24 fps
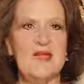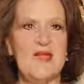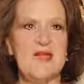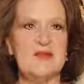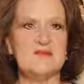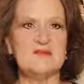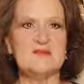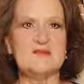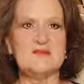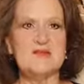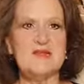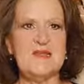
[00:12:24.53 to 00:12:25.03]

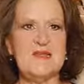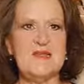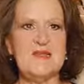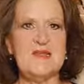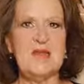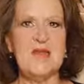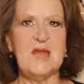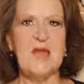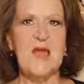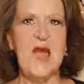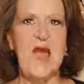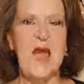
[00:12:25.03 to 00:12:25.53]
and see
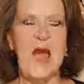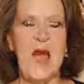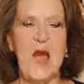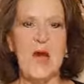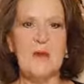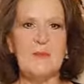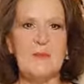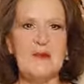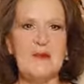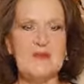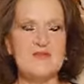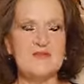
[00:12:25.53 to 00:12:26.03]
how
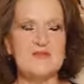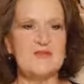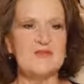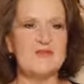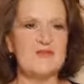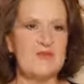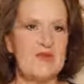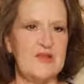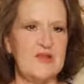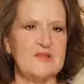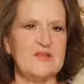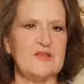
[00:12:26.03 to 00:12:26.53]
many of the
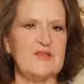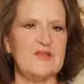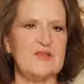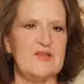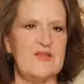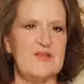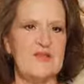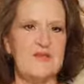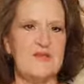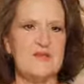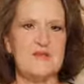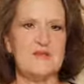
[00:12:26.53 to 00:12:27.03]
phrases
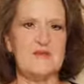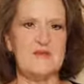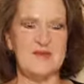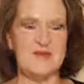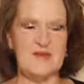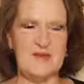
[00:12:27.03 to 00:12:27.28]
and the